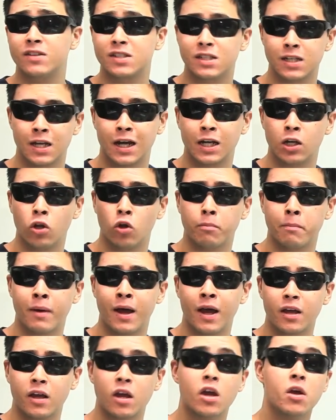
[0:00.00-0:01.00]
slide lock
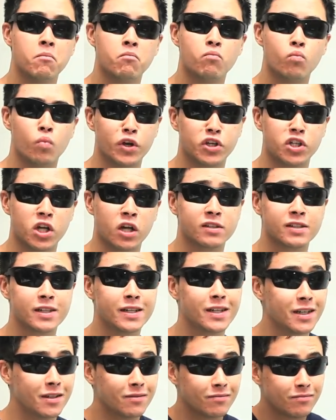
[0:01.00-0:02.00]
back? We shall see.